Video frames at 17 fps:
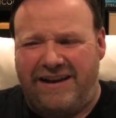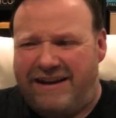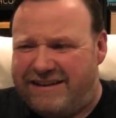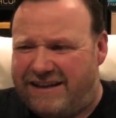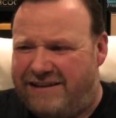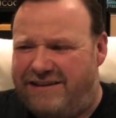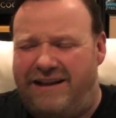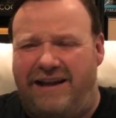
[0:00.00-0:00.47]
it I
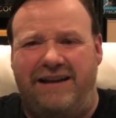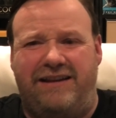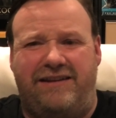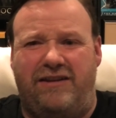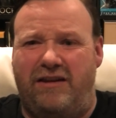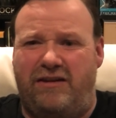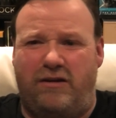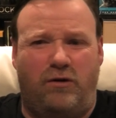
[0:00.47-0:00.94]
didn't
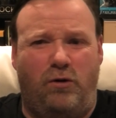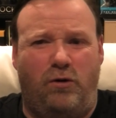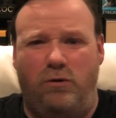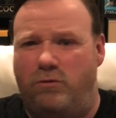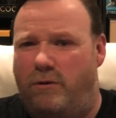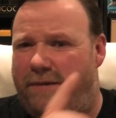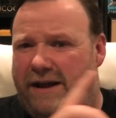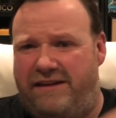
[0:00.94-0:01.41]
like. The
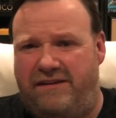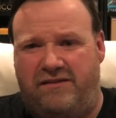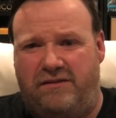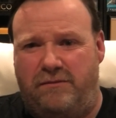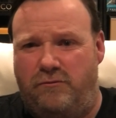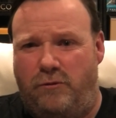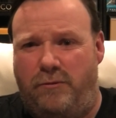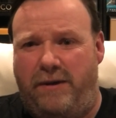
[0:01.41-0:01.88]
whole
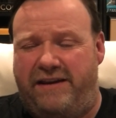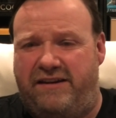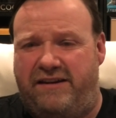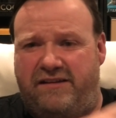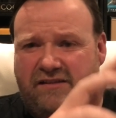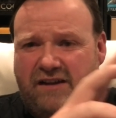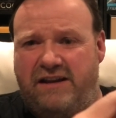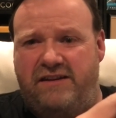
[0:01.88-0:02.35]

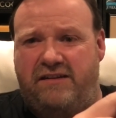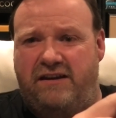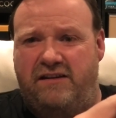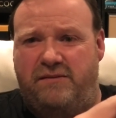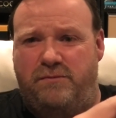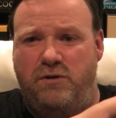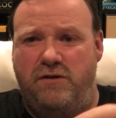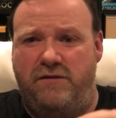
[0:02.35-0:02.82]
romantic side to
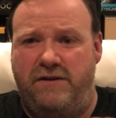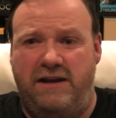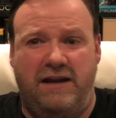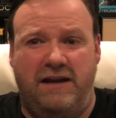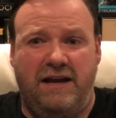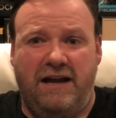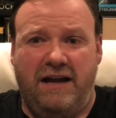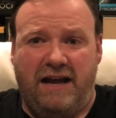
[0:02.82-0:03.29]
this
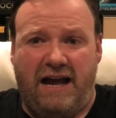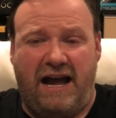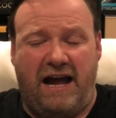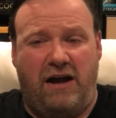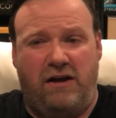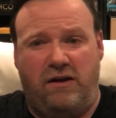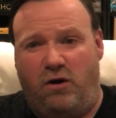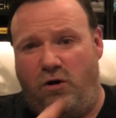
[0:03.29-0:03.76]
movie,
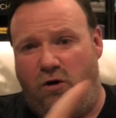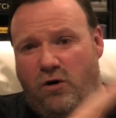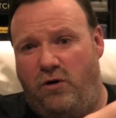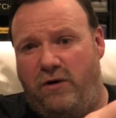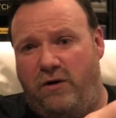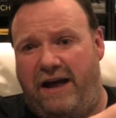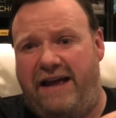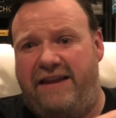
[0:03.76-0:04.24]

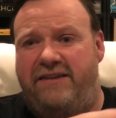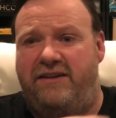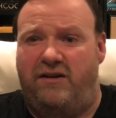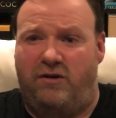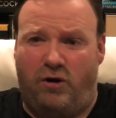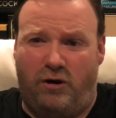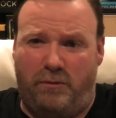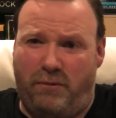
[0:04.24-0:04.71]
her
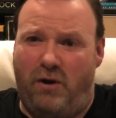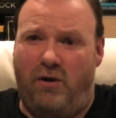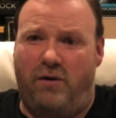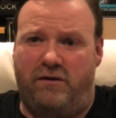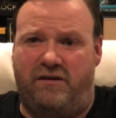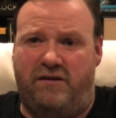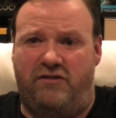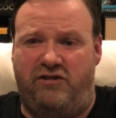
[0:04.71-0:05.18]
and her
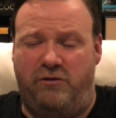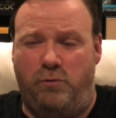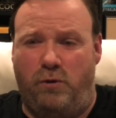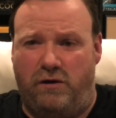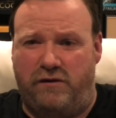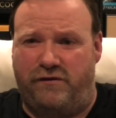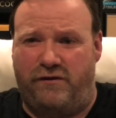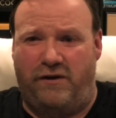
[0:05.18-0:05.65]
boss that she
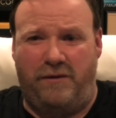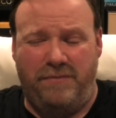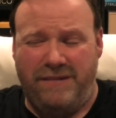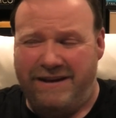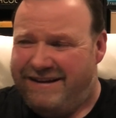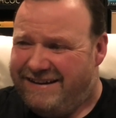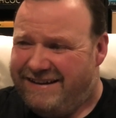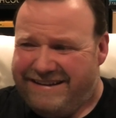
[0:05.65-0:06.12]
works for,
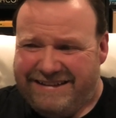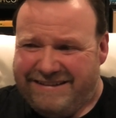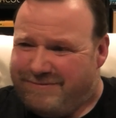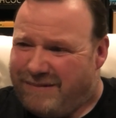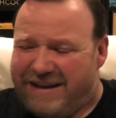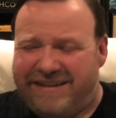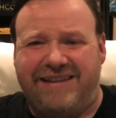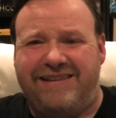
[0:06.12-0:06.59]

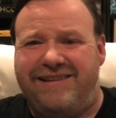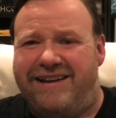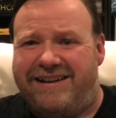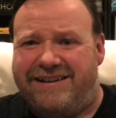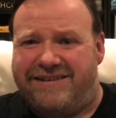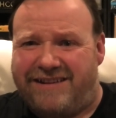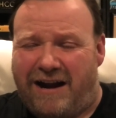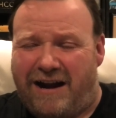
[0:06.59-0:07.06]
I didn't
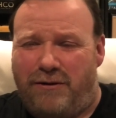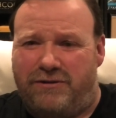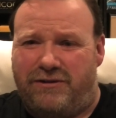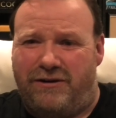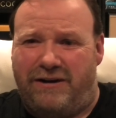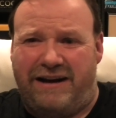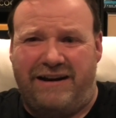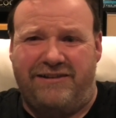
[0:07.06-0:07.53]
like his
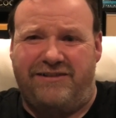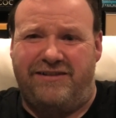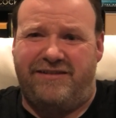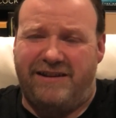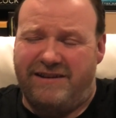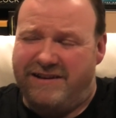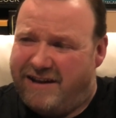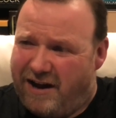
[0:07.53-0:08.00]
character, and I
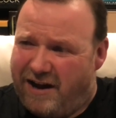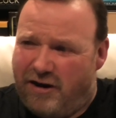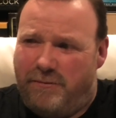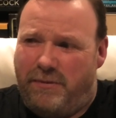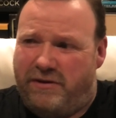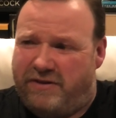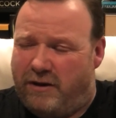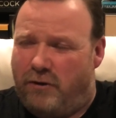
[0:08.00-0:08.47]
just didn't care
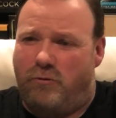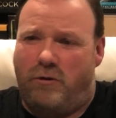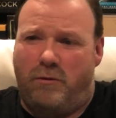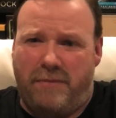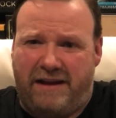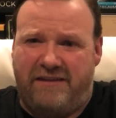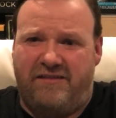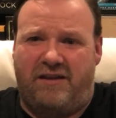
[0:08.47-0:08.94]
about their
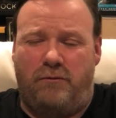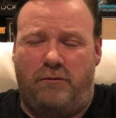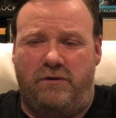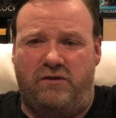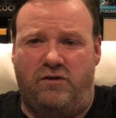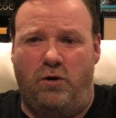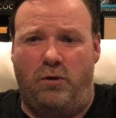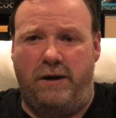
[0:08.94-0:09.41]
romance that
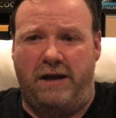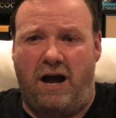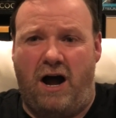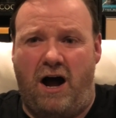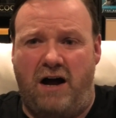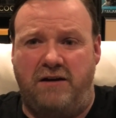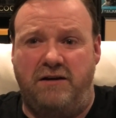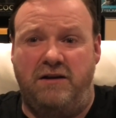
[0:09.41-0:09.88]
was going
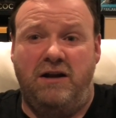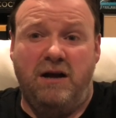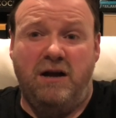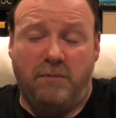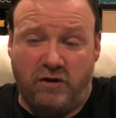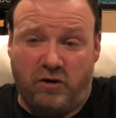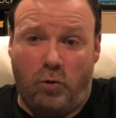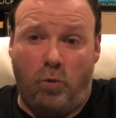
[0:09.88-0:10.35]
on.
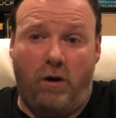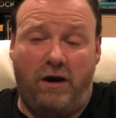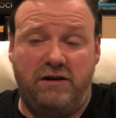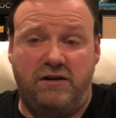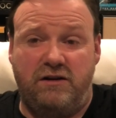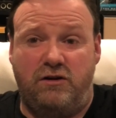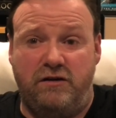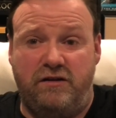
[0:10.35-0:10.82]
But the
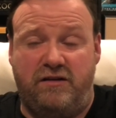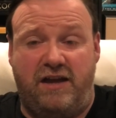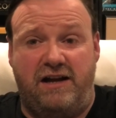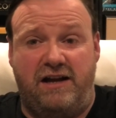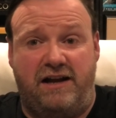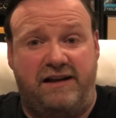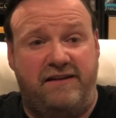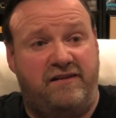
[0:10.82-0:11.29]
one good
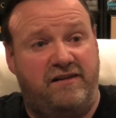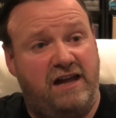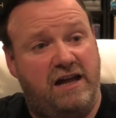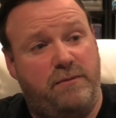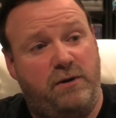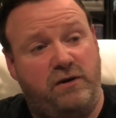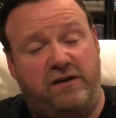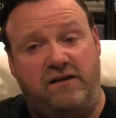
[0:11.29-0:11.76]
thing I can say
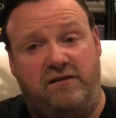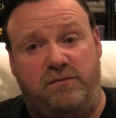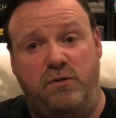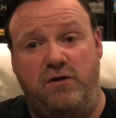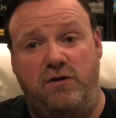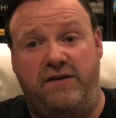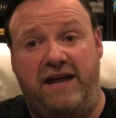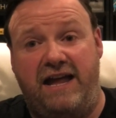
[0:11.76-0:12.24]
about this
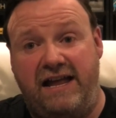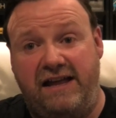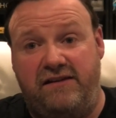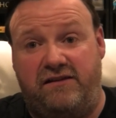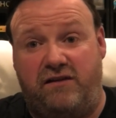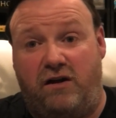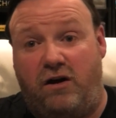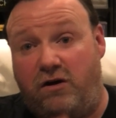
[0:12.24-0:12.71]
movie
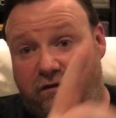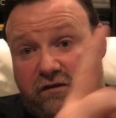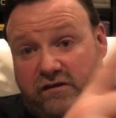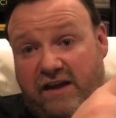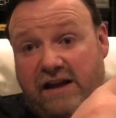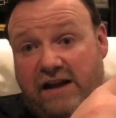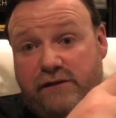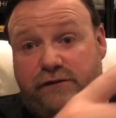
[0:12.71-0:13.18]
is
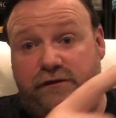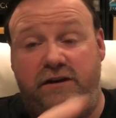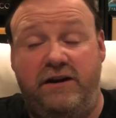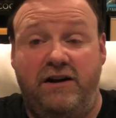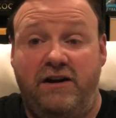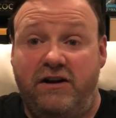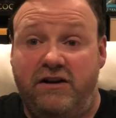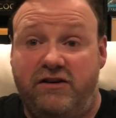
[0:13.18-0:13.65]
herself.
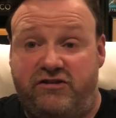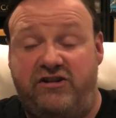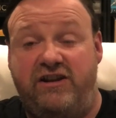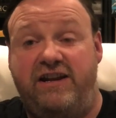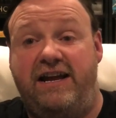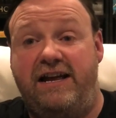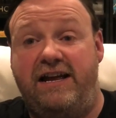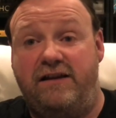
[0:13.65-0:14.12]

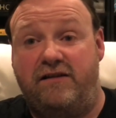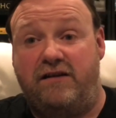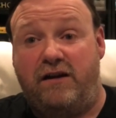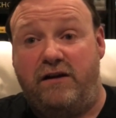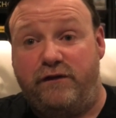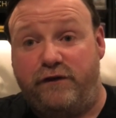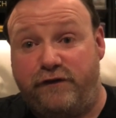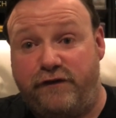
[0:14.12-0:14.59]
She
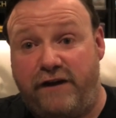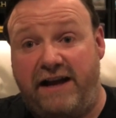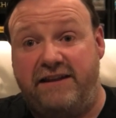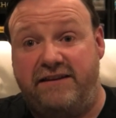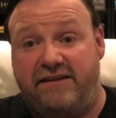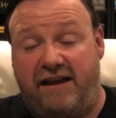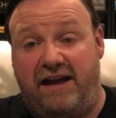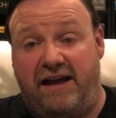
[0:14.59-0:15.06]
is
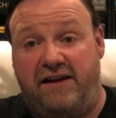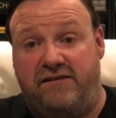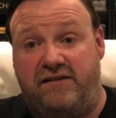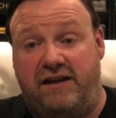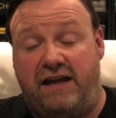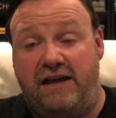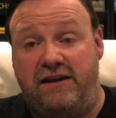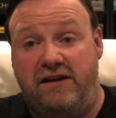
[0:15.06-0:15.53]

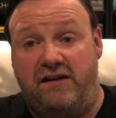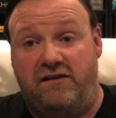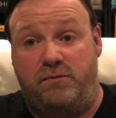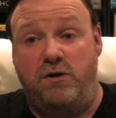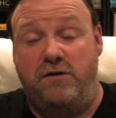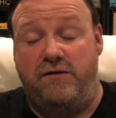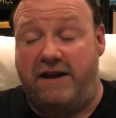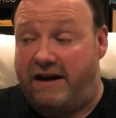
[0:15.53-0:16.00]
fantastic in
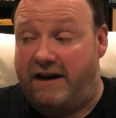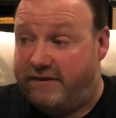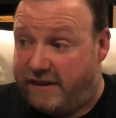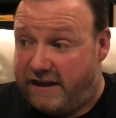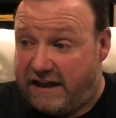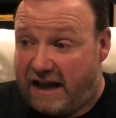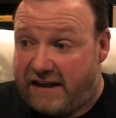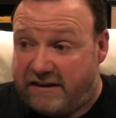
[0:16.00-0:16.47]
this movie, and I
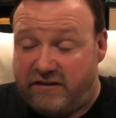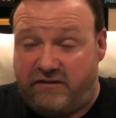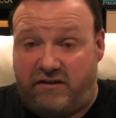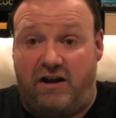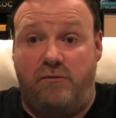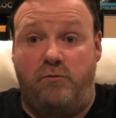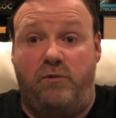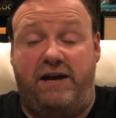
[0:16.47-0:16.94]
think at the
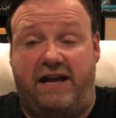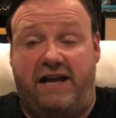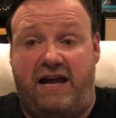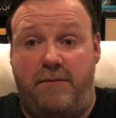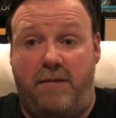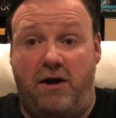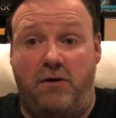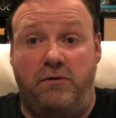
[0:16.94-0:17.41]
time when it
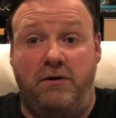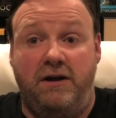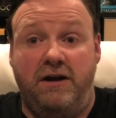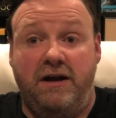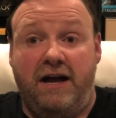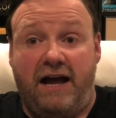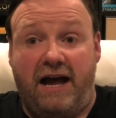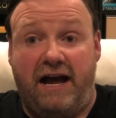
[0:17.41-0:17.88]
came out,
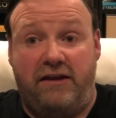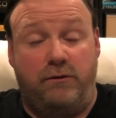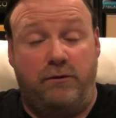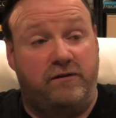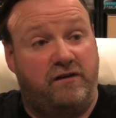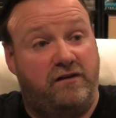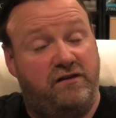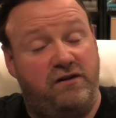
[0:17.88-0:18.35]
there
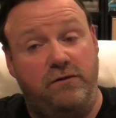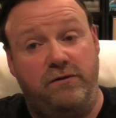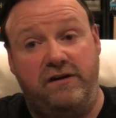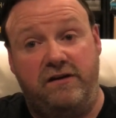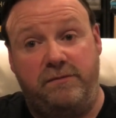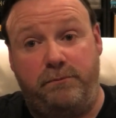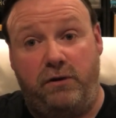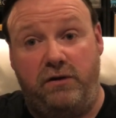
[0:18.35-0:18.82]
was a
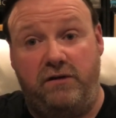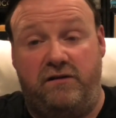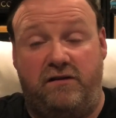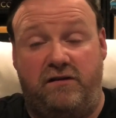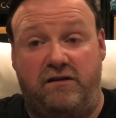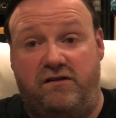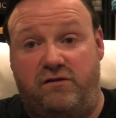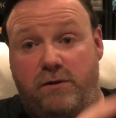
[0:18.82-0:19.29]
serious
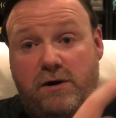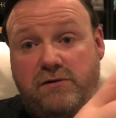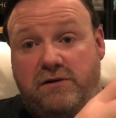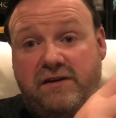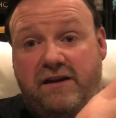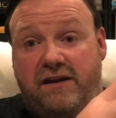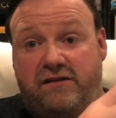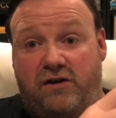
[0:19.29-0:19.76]
buzz
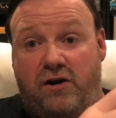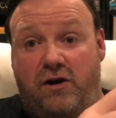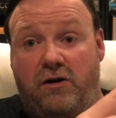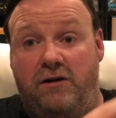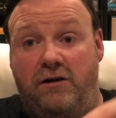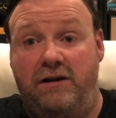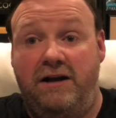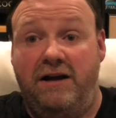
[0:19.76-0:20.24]
surrounding this
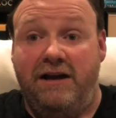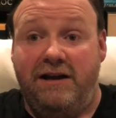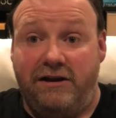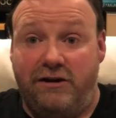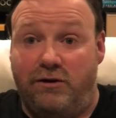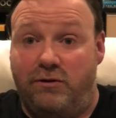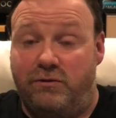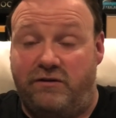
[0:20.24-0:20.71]
girl.
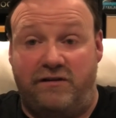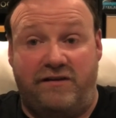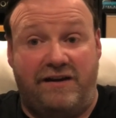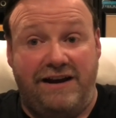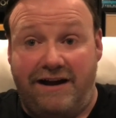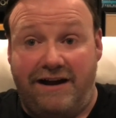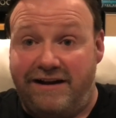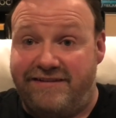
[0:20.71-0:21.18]
You know, there's
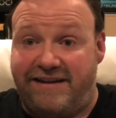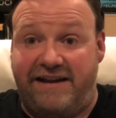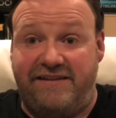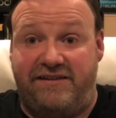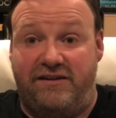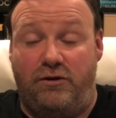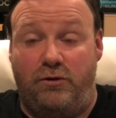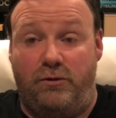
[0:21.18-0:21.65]
a lot of
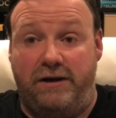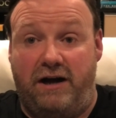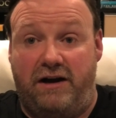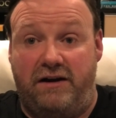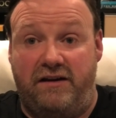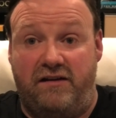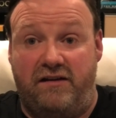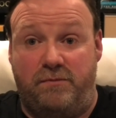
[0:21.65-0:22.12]
dancing going
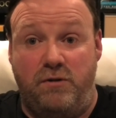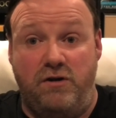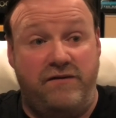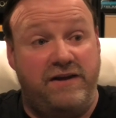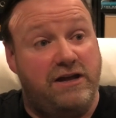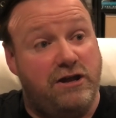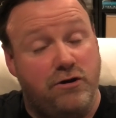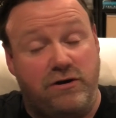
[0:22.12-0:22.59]
on in this
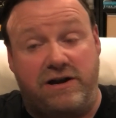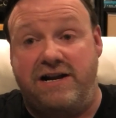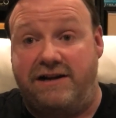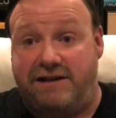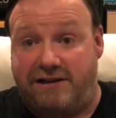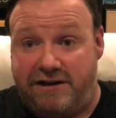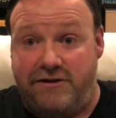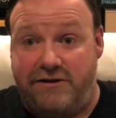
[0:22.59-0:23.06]
movie. You
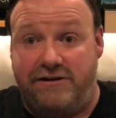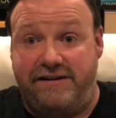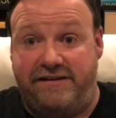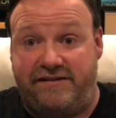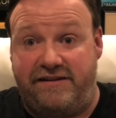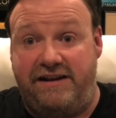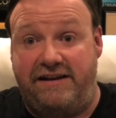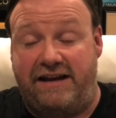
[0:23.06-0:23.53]
can clearly
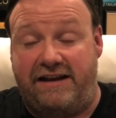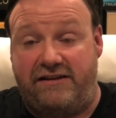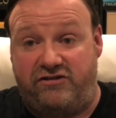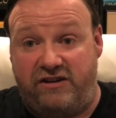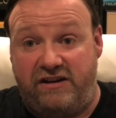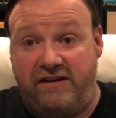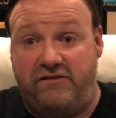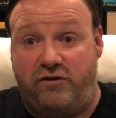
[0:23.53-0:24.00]
see that
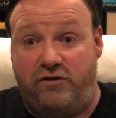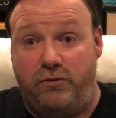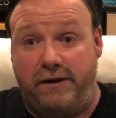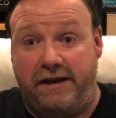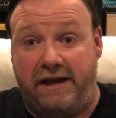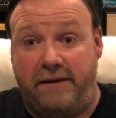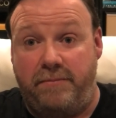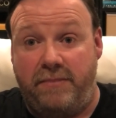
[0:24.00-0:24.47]
she's
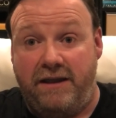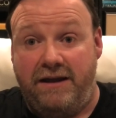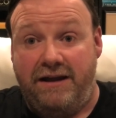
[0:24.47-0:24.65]
doing it.